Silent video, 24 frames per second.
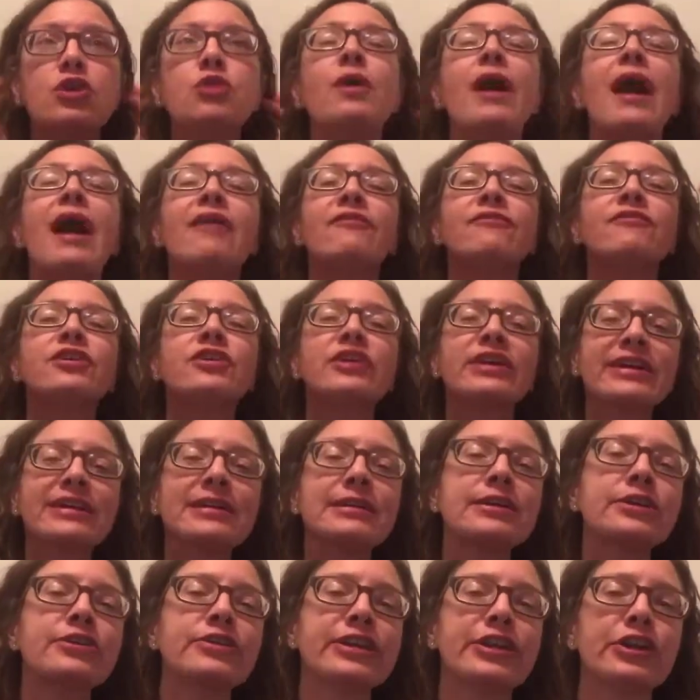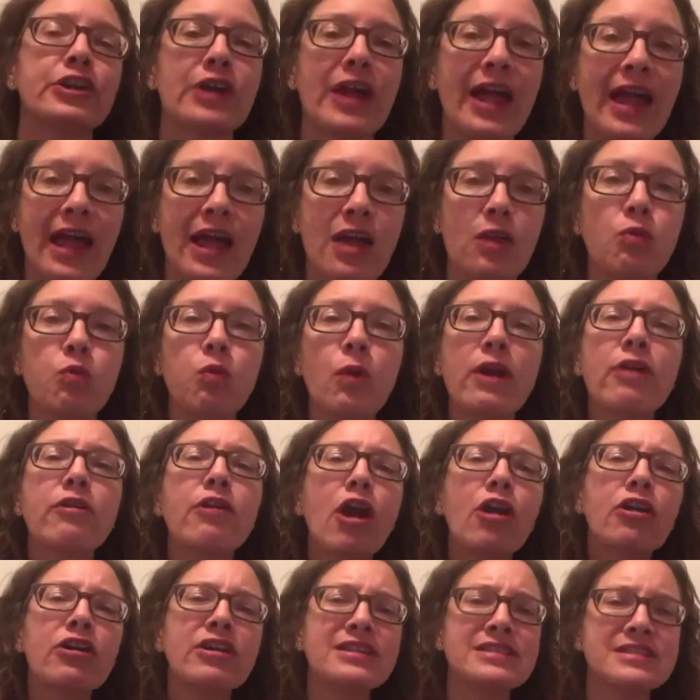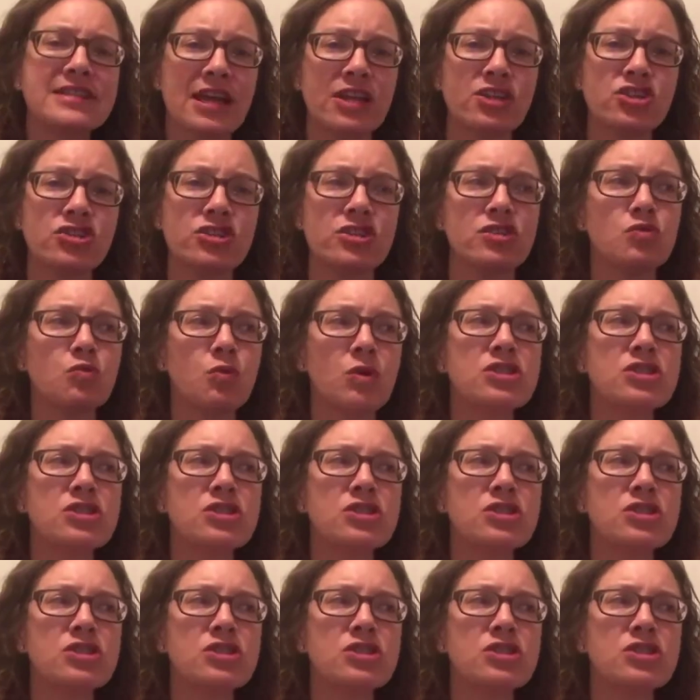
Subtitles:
have very clear in your head, what are our intentions?